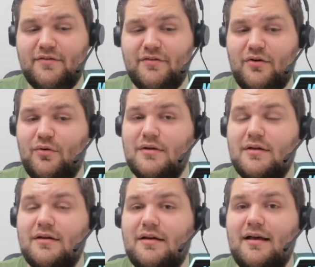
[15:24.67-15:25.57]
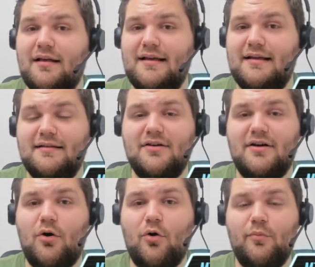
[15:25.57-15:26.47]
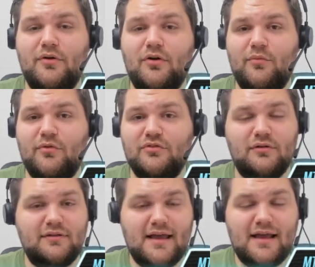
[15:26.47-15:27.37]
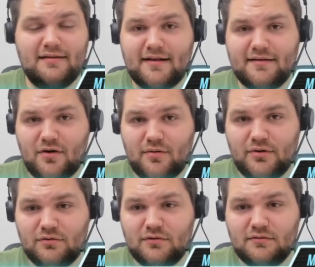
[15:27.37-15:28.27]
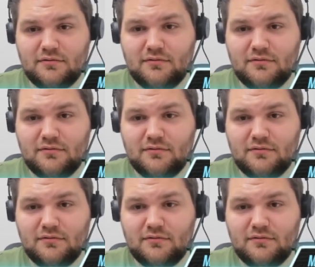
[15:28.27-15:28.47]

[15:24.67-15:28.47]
So as said, he's gonna open almost all the ace x combos.